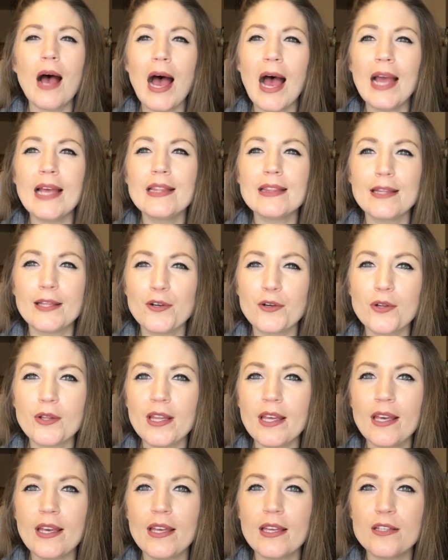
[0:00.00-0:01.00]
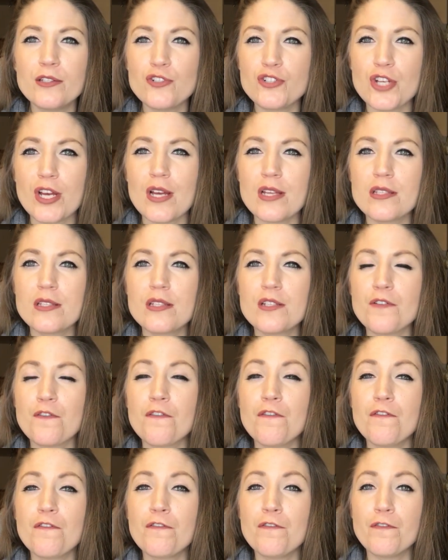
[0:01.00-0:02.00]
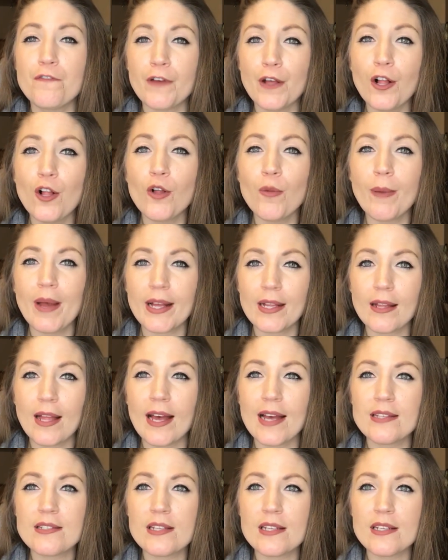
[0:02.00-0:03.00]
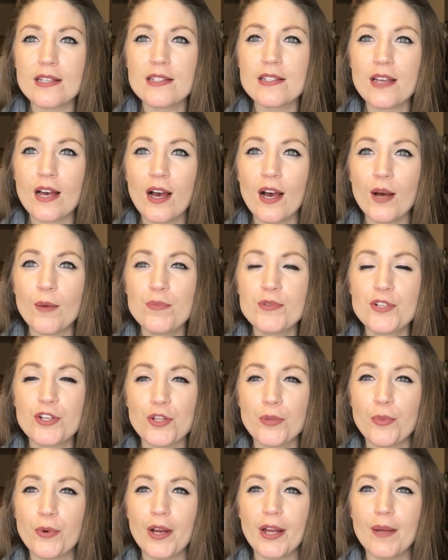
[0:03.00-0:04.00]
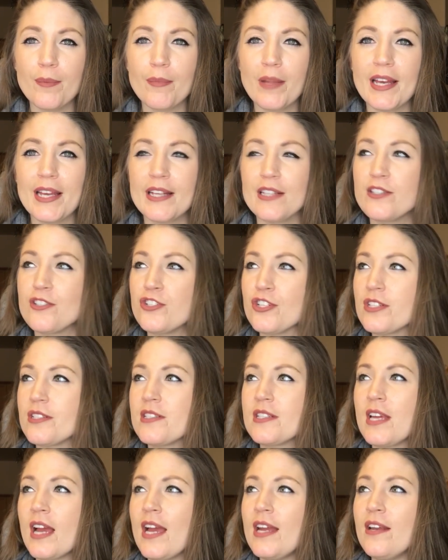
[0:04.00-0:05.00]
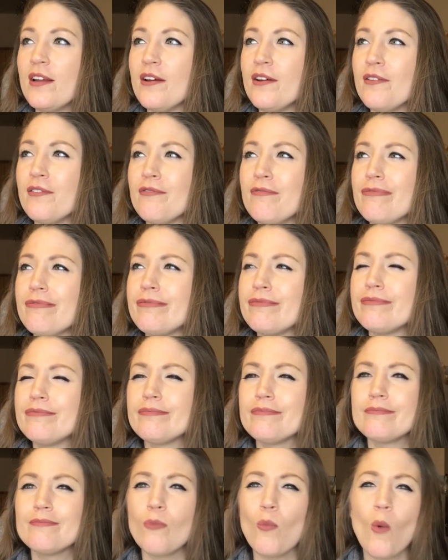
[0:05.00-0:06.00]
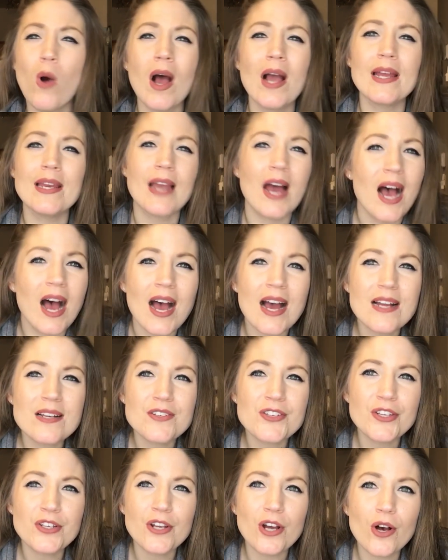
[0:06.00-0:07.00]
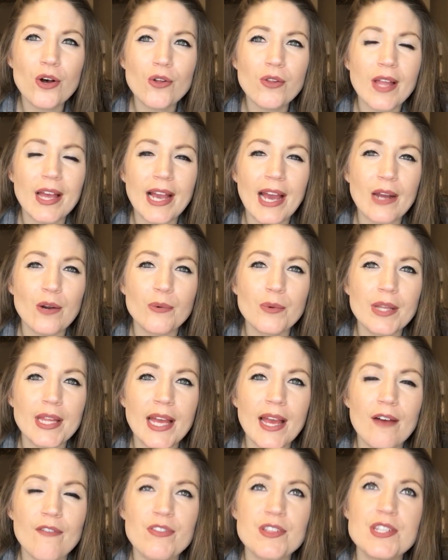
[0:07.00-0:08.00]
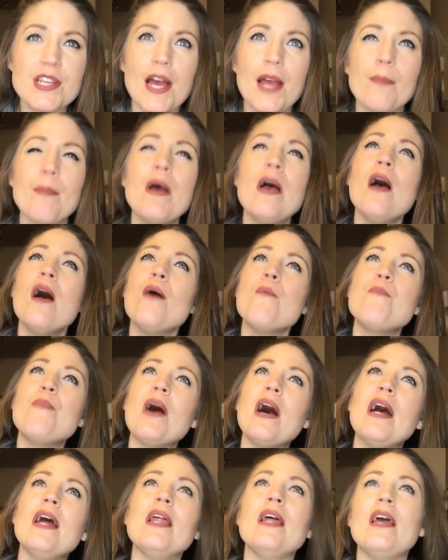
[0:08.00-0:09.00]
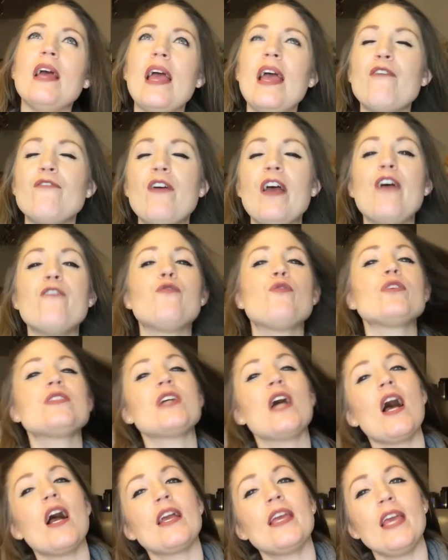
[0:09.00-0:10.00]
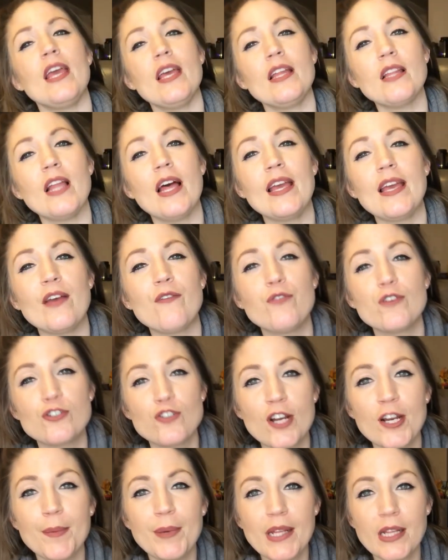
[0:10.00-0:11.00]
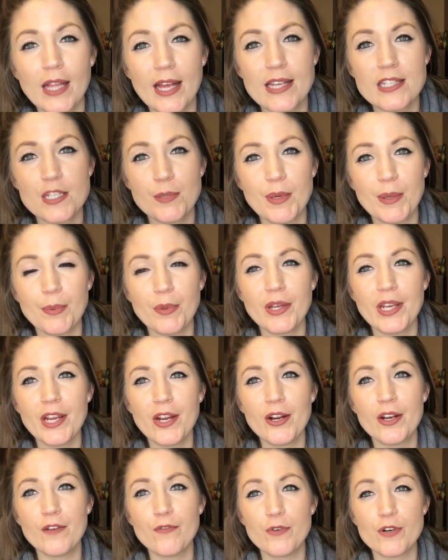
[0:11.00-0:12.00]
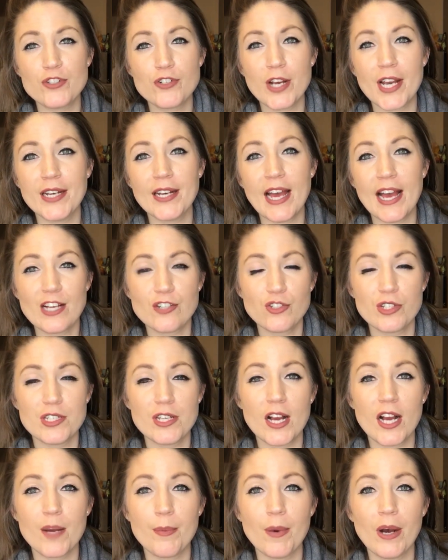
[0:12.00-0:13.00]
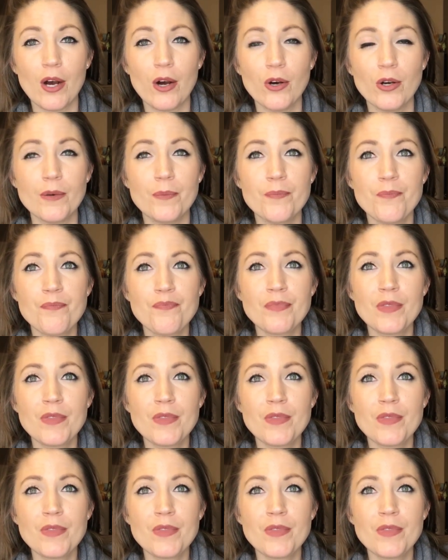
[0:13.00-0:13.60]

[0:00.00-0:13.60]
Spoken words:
I literally just fill my glasses up to the brim. Like it's just kind of, why not, you know, like I don't really have the time. But if we're talking like, if we're trying to be classy people here, and if we're trying to actually talk about